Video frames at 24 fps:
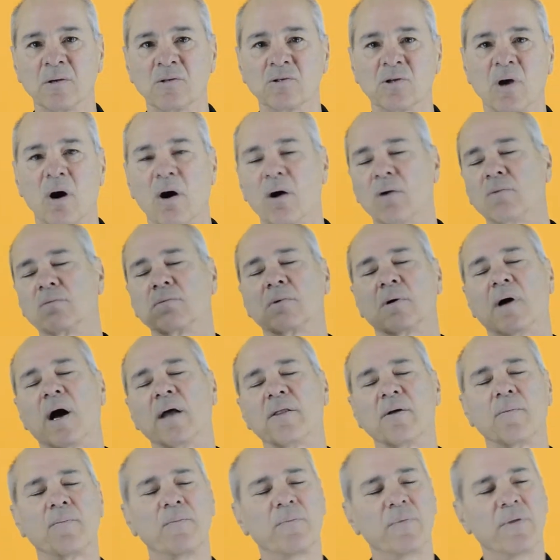So
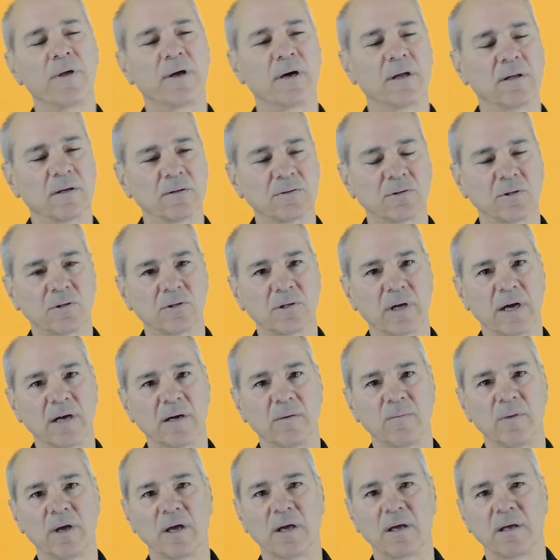other dealers will say
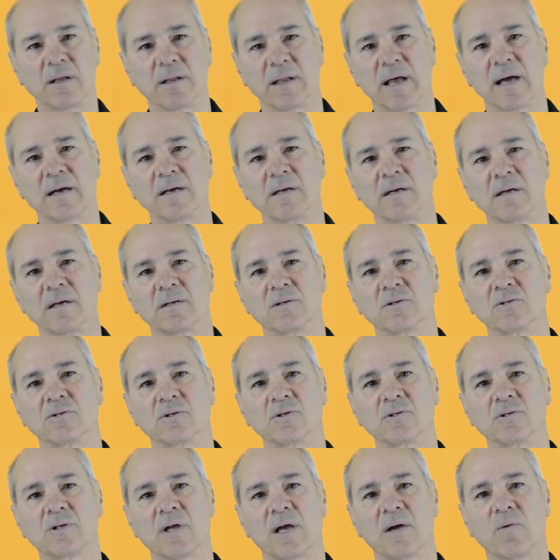to me, a lot of dealers
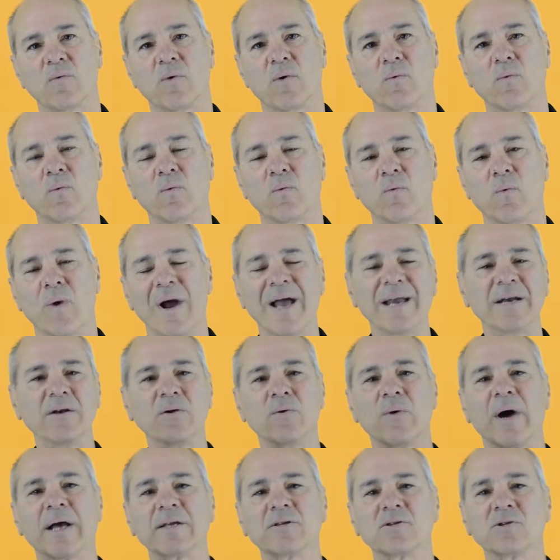will say, well, when
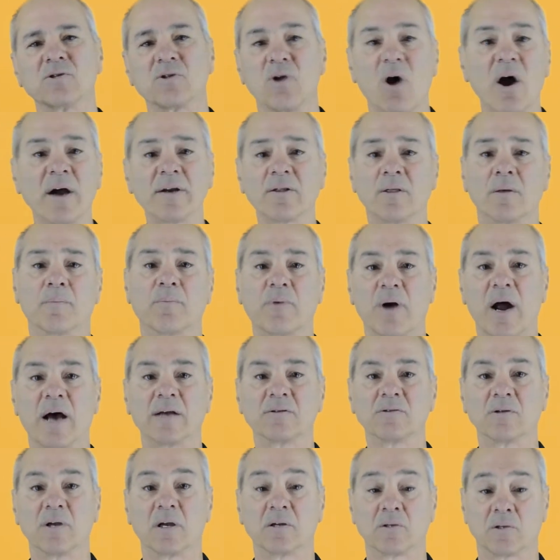do I start the
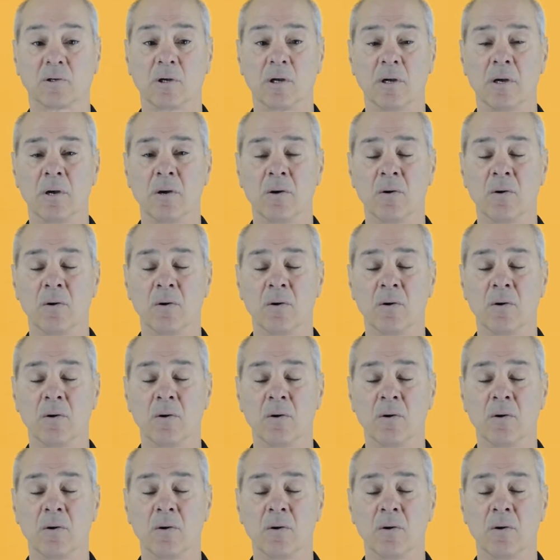process?